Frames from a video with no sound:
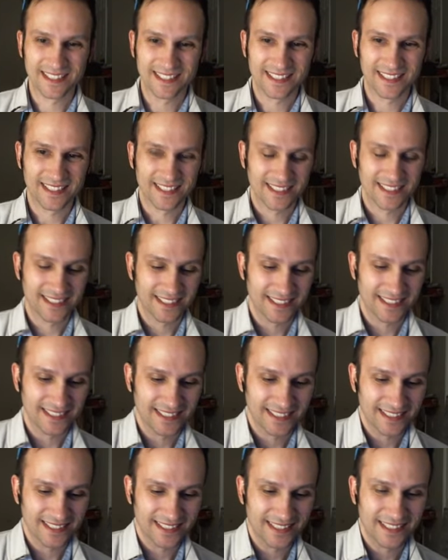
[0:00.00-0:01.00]

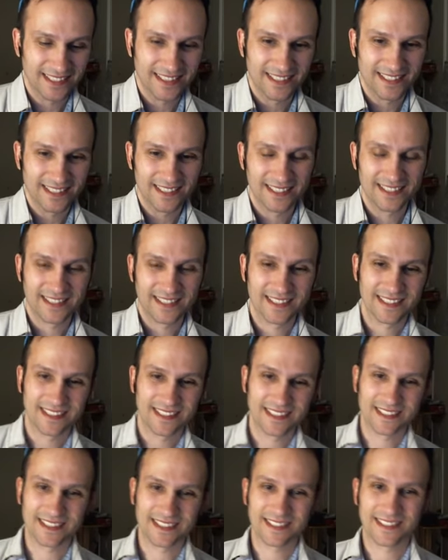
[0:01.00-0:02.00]

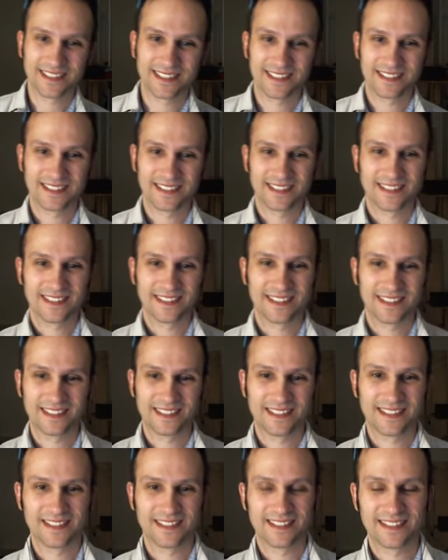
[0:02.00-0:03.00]

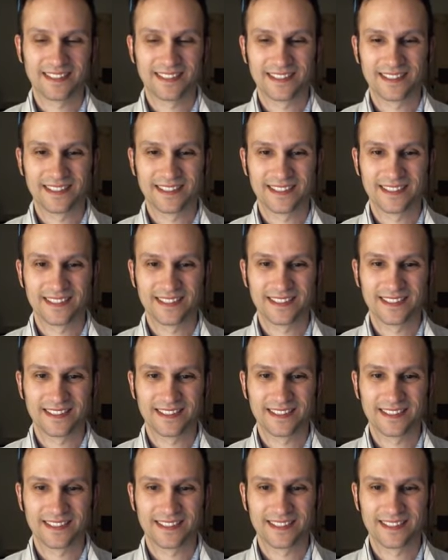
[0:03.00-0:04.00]

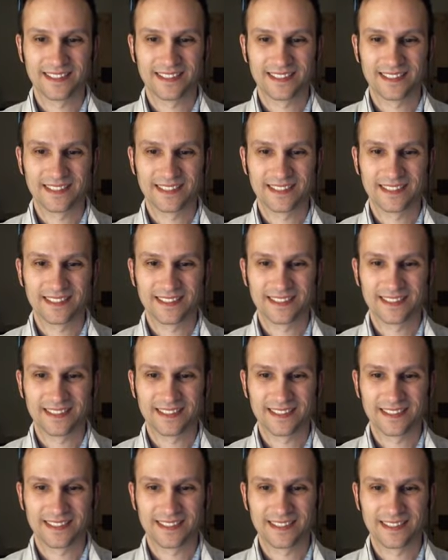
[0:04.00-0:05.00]

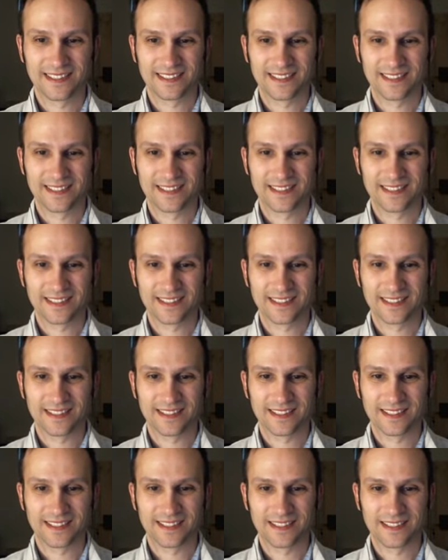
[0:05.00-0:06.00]
(not speaking)